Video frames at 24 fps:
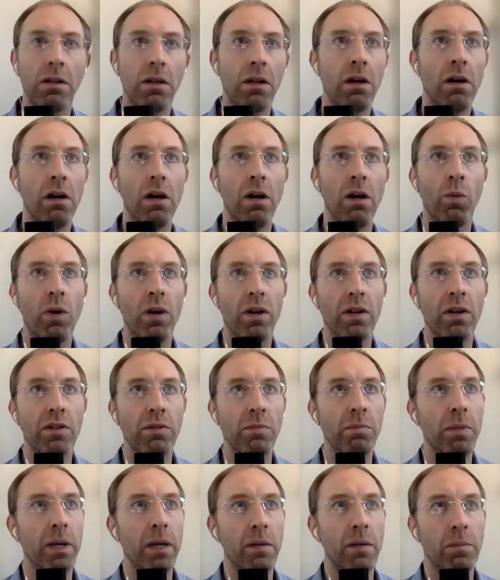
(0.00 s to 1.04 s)
on what is
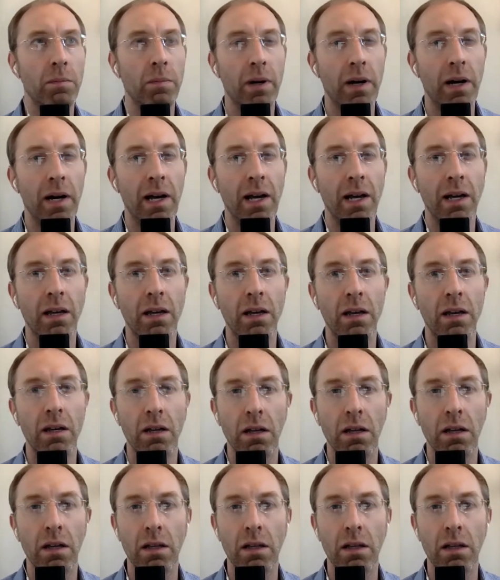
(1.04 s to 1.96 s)
meant by